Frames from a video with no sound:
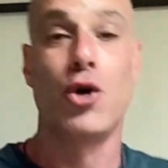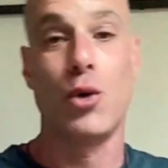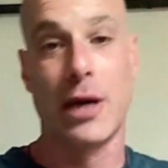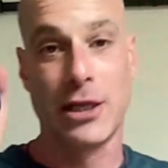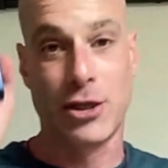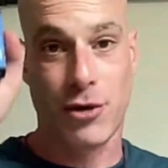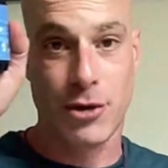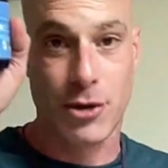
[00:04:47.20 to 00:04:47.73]
who
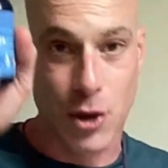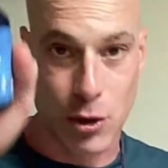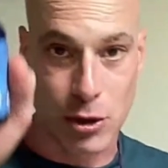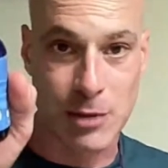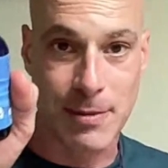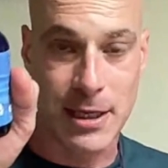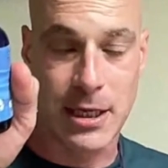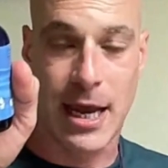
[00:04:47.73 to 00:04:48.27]

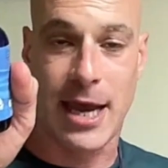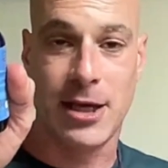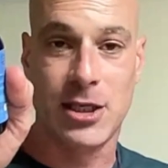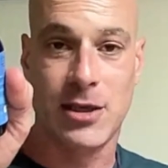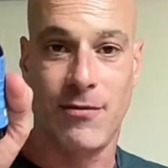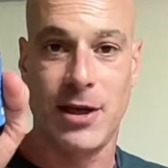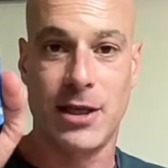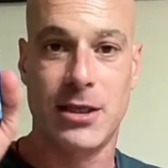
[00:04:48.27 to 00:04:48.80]
introduced me to
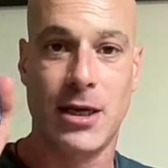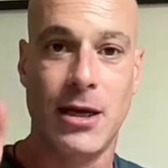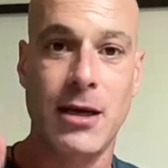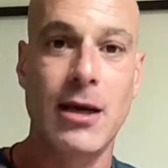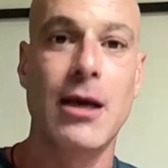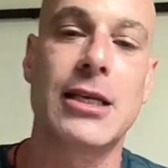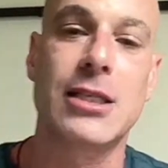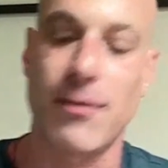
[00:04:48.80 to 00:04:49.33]
Anxiovita
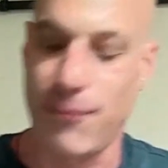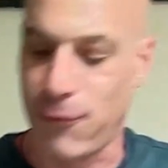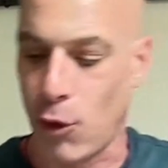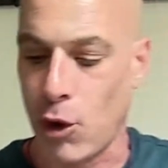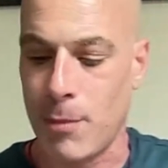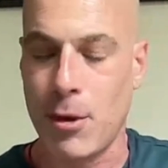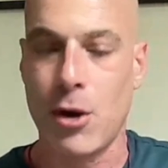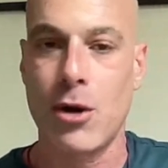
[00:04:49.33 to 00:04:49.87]
is a
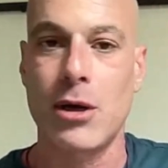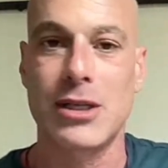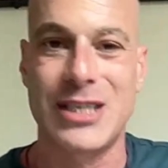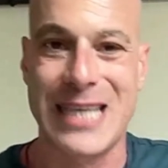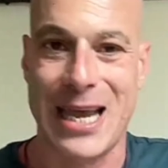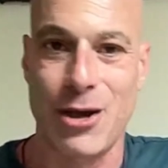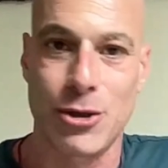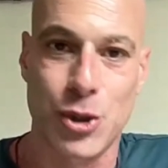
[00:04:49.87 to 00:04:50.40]
former
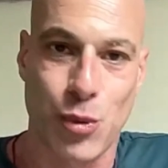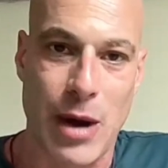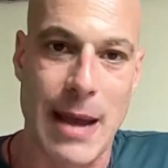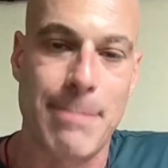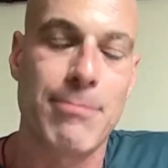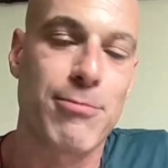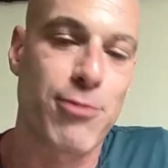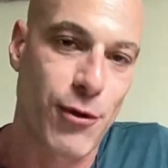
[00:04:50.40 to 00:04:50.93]
sales rep
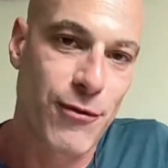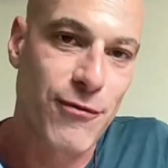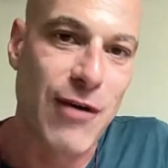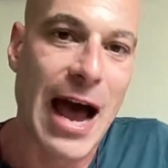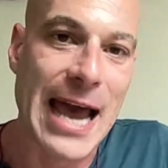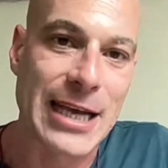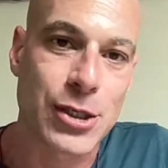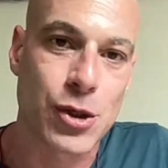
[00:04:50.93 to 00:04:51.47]
for
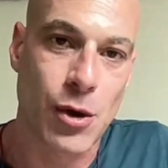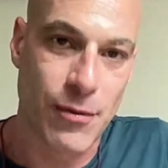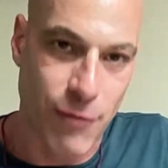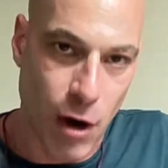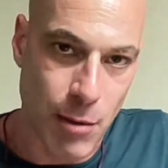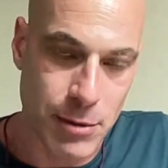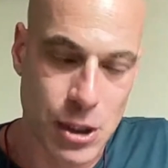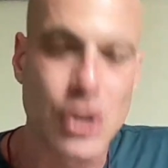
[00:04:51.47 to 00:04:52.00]
Pfizer
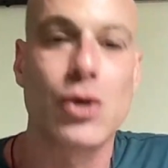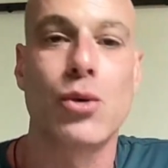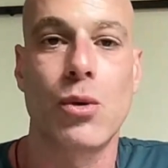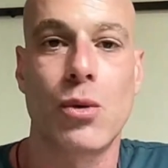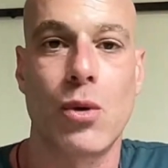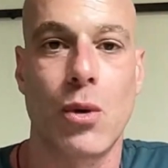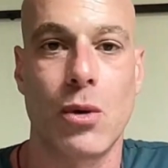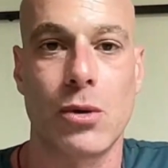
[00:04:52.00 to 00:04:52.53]

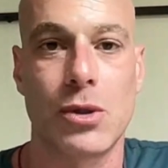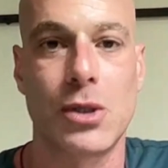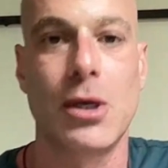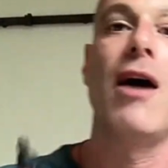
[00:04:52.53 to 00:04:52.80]
Pharmaceuticals.